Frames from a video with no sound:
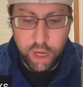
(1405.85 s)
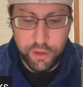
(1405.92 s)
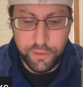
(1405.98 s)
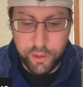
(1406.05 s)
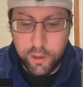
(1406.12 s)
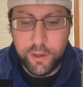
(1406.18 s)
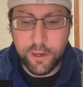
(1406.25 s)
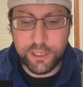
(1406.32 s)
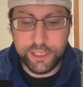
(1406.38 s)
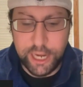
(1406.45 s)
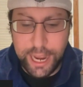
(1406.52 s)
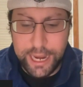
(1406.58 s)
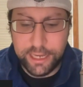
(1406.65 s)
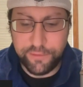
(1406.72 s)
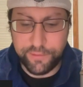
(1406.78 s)
New York
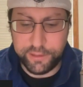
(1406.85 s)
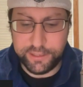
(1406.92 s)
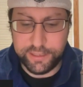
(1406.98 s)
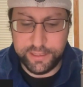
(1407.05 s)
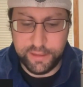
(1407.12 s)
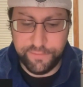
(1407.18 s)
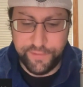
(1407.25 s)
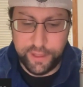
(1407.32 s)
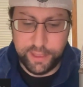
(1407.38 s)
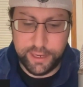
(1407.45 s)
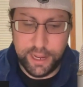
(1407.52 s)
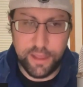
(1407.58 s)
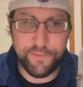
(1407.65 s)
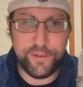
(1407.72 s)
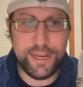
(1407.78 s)
Giants versus the
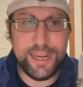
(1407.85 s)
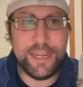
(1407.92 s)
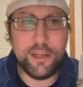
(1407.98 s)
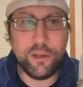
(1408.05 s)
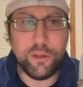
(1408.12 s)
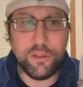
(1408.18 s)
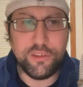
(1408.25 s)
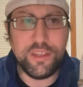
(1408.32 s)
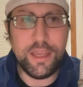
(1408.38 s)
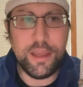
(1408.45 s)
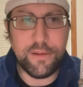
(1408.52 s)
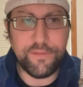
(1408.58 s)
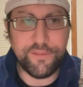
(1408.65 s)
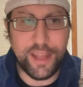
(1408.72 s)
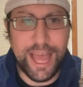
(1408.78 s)
Philadelphia Eagles.
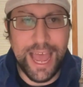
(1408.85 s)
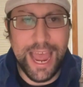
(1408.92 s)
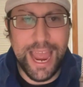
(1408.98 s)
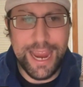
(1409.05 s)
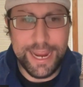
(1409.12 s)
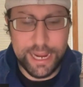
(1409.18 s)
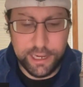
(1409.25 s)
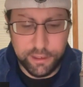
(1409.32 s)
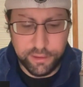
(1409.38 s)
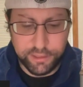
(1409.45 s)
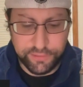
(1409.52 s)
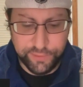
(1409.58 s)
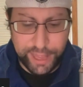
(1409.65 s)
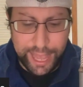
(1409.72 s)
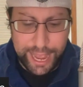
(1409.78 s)
Fly, Eagles,
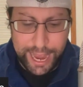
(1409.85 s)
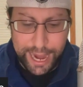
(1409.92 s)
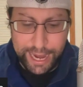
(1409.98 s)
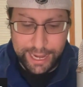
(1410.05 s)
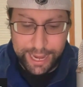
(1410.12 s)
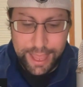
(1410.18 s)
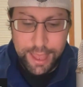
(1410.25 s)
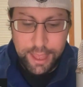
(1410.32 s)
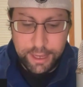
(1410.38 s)
fly.